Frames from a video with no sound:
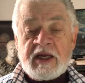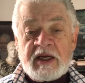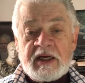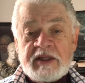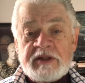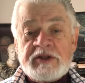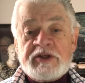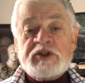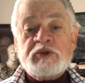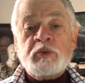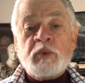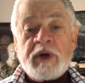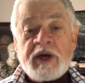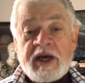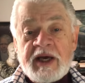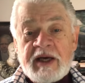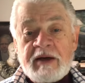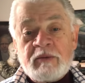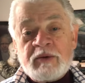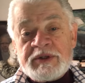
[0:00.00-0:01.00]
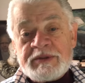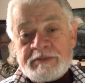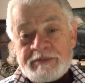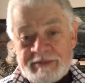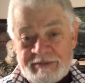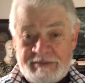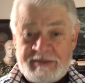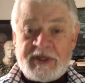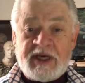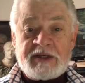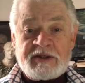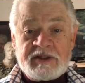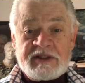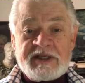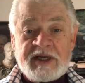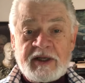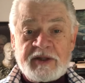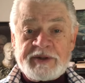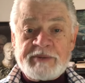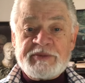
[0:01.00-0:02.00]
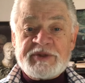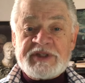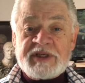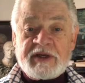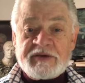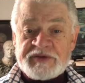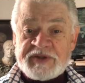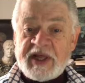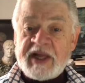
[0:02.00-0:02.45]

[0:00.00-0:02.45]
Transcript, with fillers: In this way, they could tell themselves